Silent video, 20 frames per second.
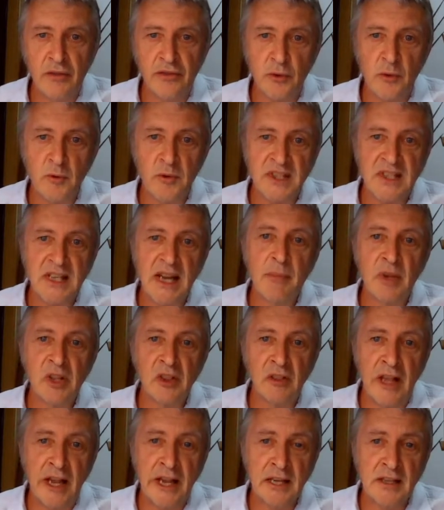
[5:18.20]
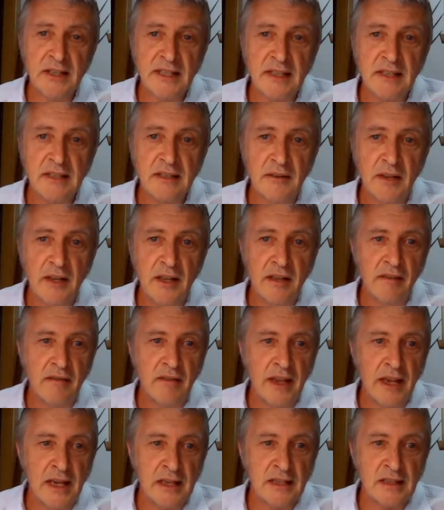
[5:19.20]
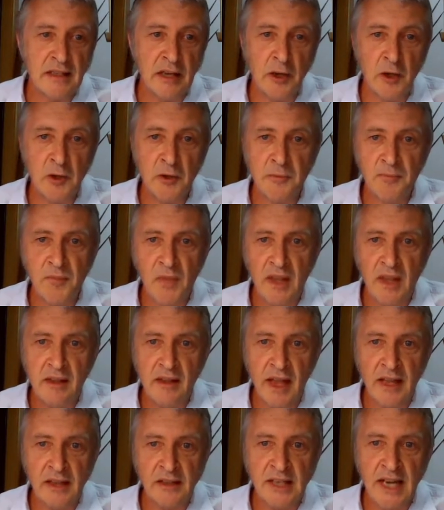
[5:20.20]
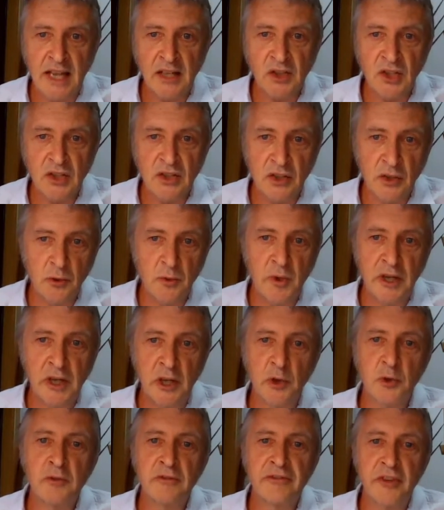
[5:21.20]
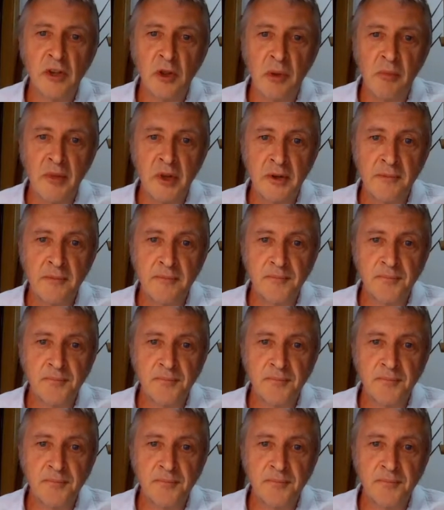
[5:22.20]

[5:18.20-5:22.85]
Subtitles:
through a salmon louse, SL, attached to a gill filament.